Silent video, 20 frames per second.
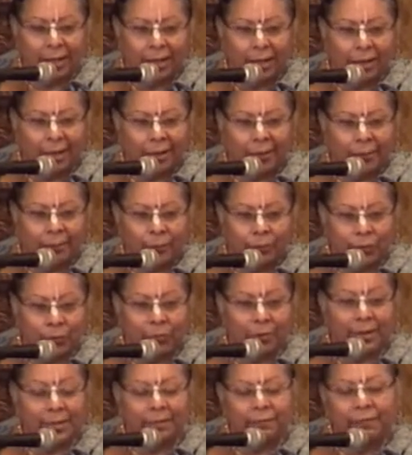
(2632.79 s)
We
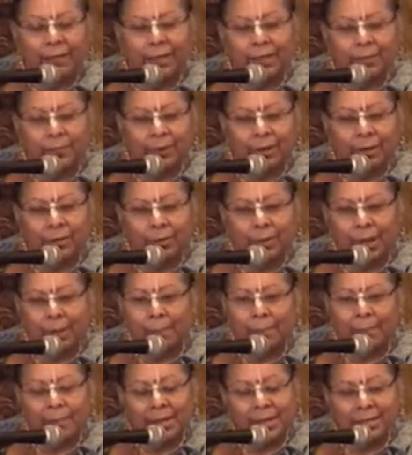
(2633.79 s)
were invited by an
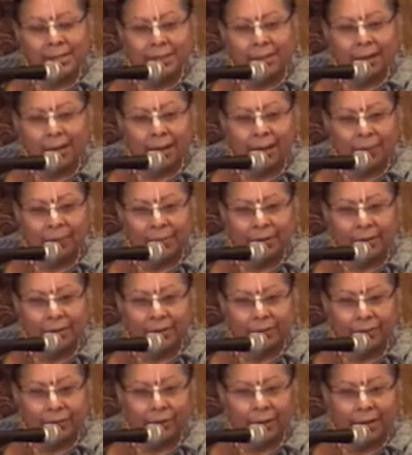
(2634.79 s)
amazing couple
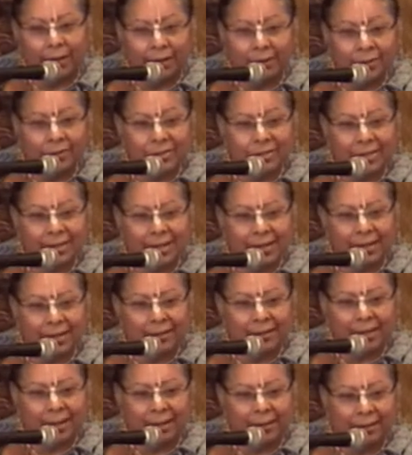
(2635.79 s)
for lunch,
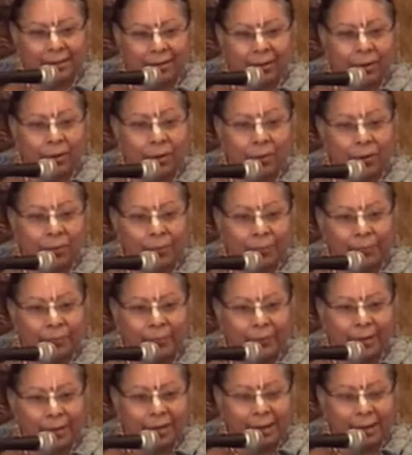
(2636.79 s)
and at their home,